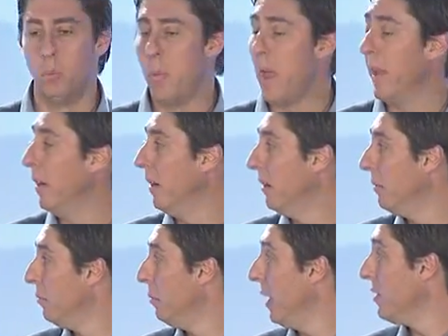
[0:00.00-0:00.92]
better,
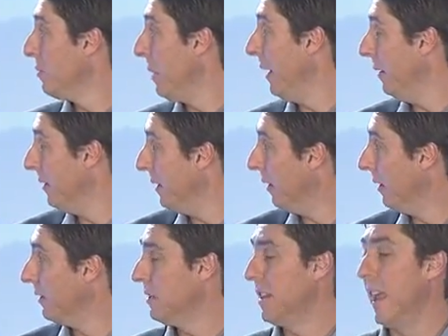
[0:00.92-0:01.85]
much better than
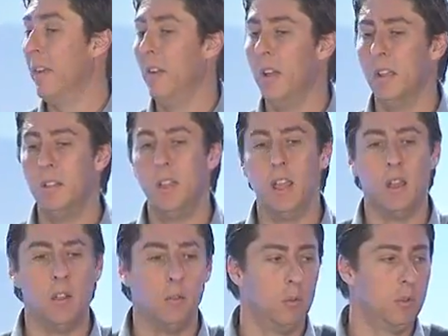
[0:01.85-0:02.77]
our standard
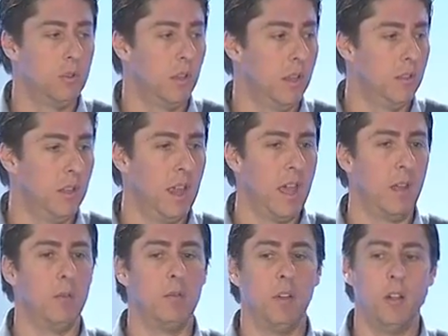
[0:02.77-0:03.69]
antenna, which they had
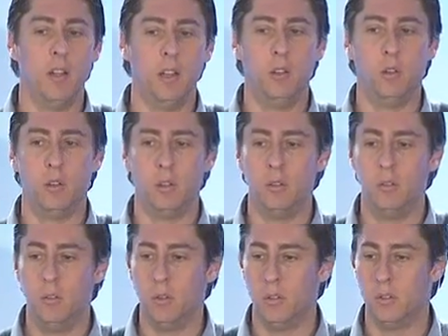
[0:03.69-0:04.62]
a very
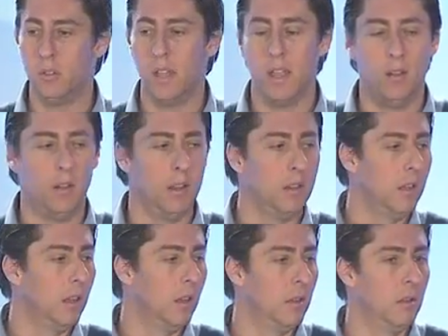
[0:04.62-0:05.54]
good standard
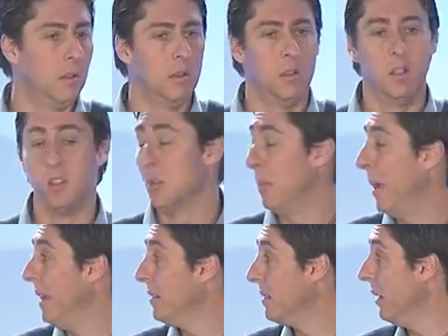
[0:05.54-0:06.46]
antenna as a
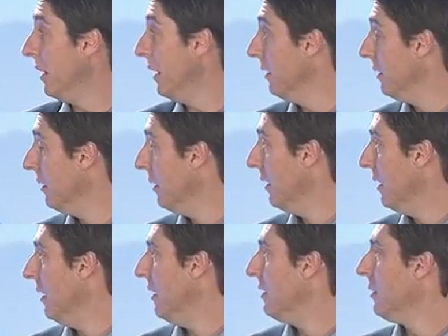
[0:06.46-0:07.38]
baseline.
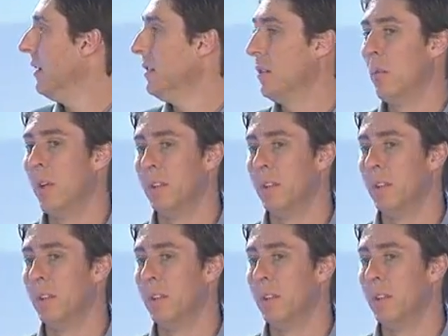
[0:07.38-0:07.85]
So I said, well,